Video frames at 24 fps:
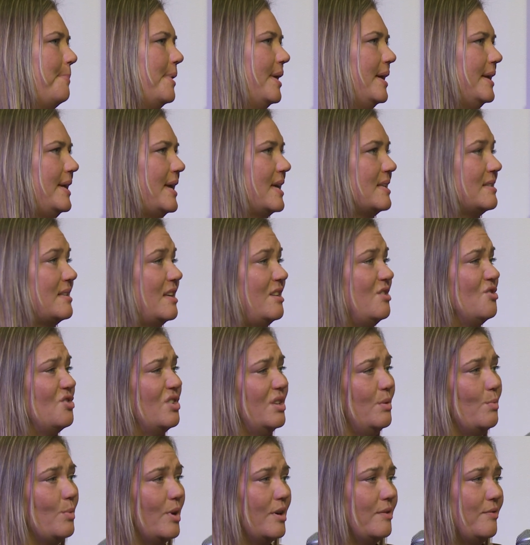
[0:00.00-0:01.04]
But yes, I
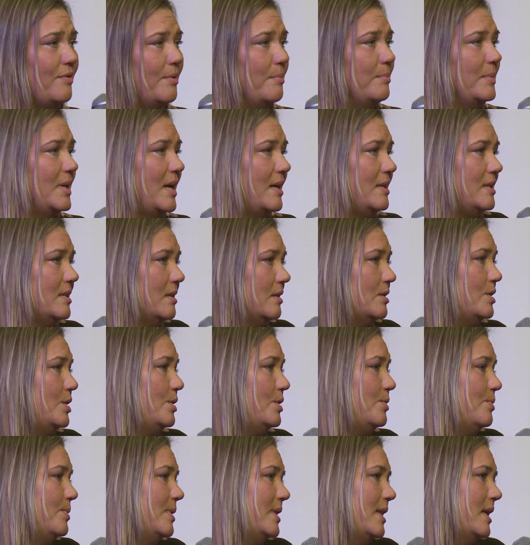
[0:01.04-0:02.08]
usually work from 9 till
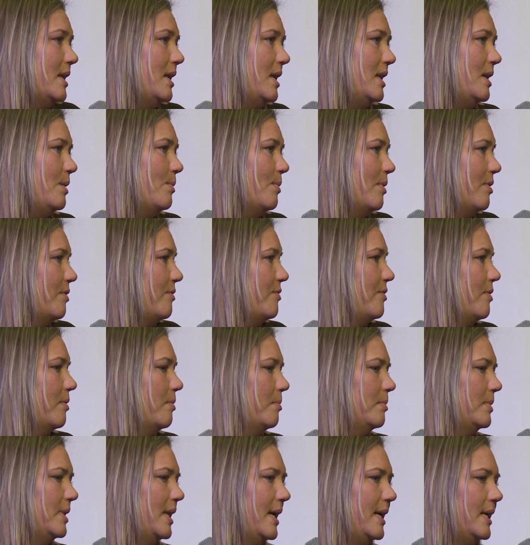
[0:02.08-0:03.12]
2 and then anywhere
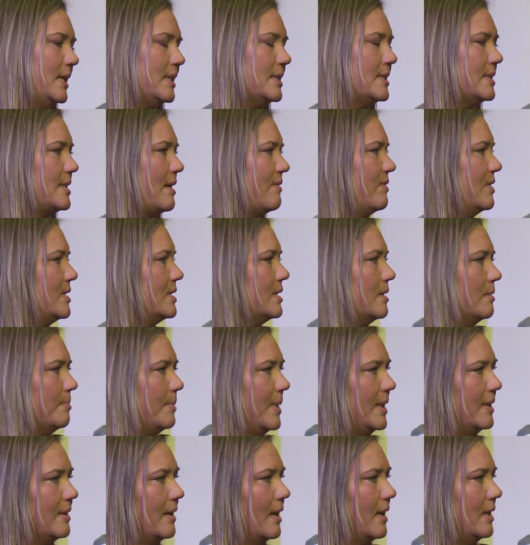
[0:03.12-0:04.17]
from like 7 till
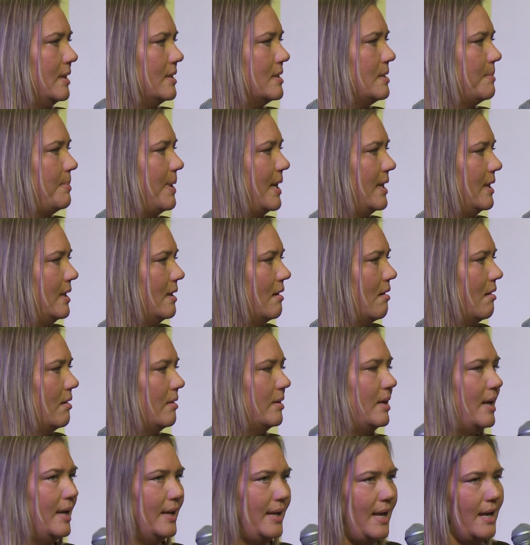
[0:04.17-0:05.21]
midnight, depending
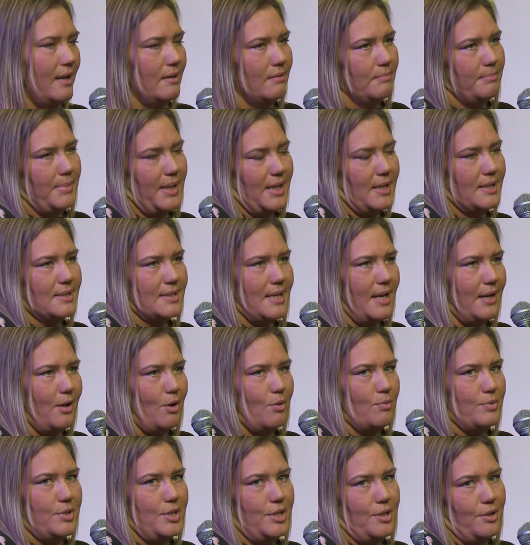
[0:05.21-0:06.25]
on, again, because I
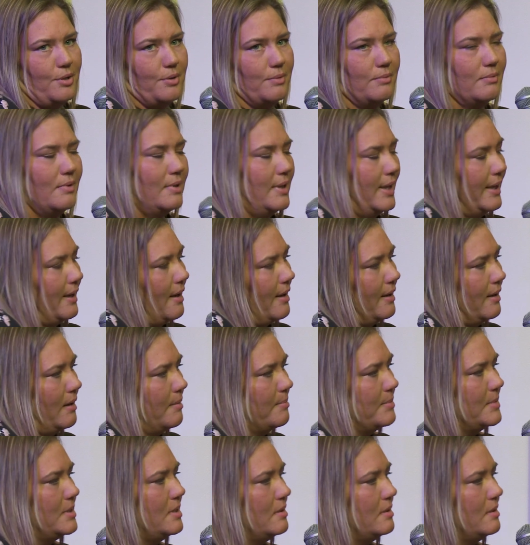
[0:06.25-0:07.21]
go to you, like I come